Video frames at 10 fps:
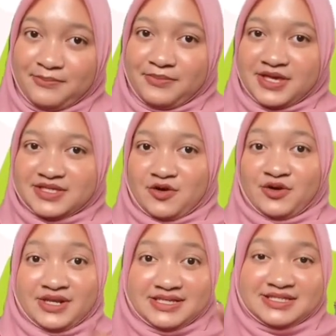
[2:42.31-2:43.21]
based
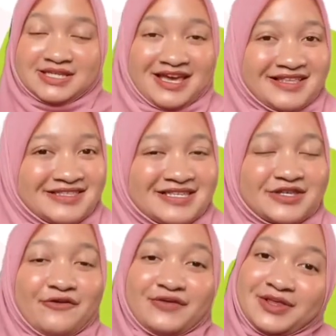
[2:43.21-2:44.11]
on these changes
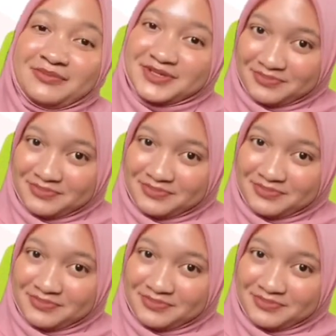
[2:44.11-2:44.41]
of litmus